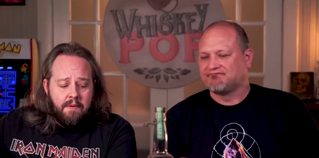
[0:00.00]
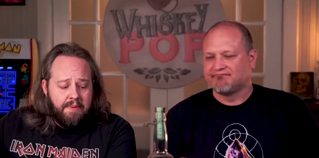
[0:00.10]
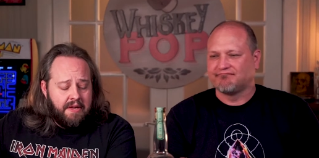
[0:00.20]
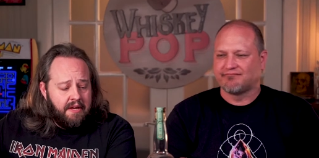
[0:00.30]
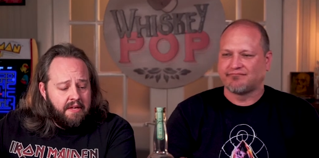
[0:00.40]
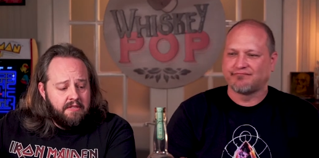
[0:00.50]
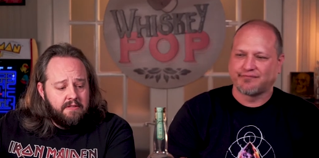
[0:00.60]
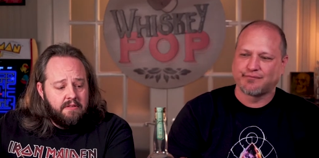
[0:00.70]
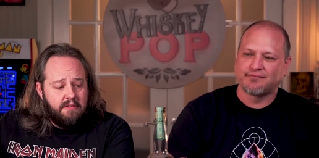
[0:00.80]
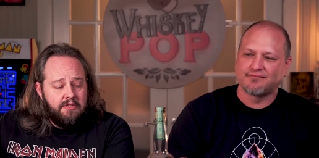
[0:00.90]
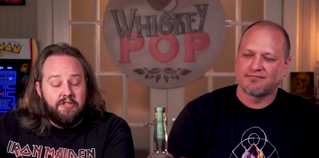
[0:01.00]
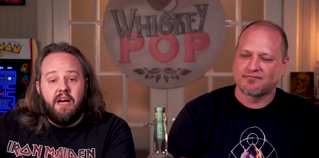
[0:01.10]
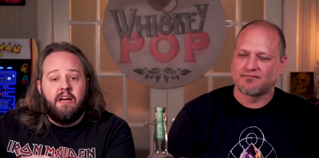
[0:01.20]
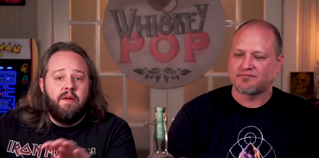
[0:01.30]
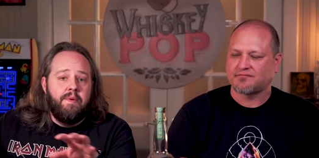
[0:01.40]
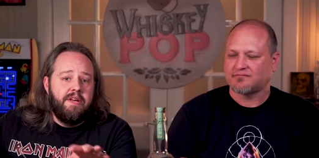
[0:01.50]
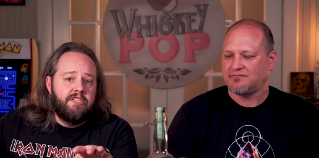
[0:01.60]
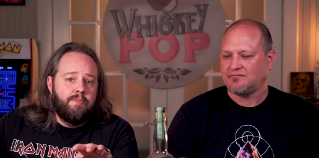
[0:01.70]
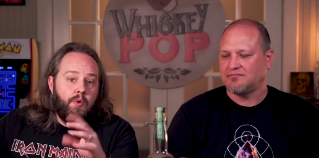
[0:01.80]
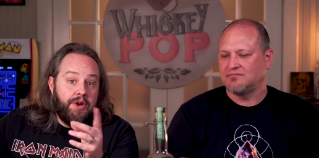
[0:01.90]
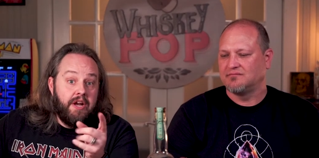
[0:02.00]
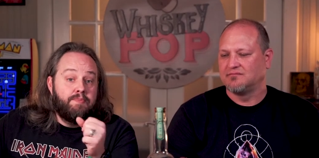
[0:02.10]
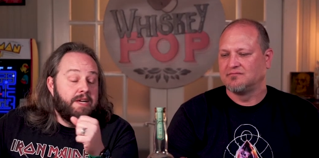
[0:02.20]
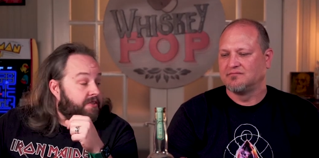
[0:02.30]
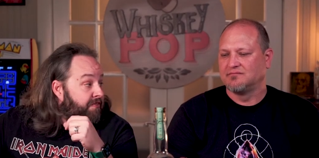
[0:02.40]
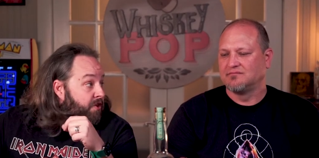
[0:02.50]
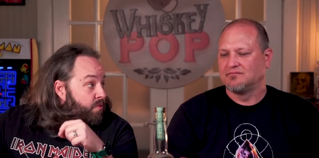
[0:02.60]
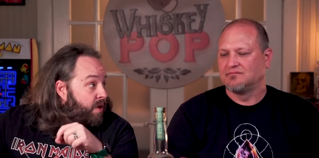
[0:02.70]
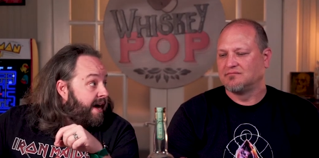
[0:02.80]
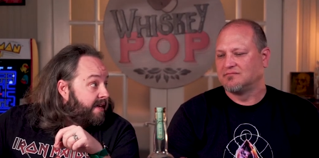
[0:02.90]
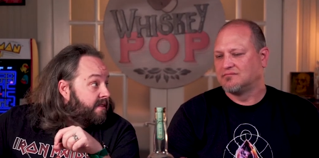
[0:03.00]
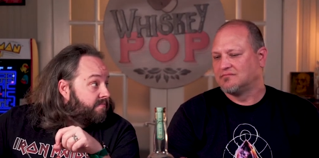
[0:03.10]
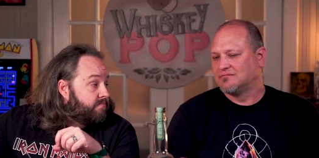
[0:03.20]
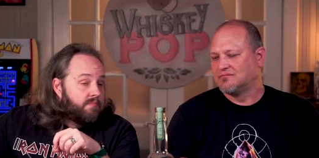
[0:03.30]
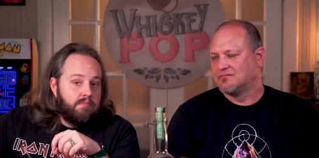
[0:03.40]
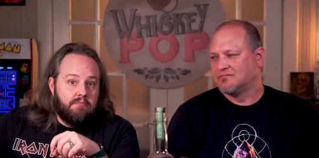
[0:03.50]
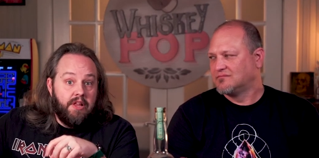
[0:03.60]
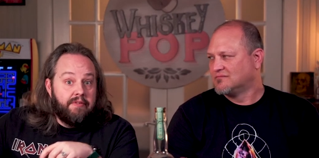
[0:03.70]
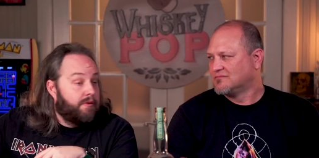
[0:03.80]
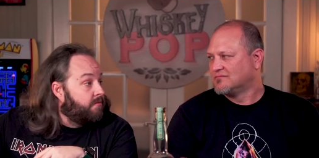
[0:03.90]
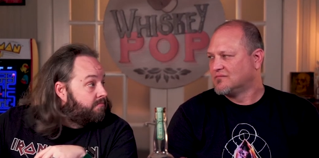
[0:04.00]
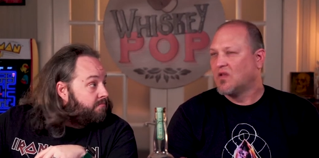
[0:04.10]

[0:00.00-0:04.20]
Speaker 1: because you're not gonna be disappointed, especially if you're a rye lover.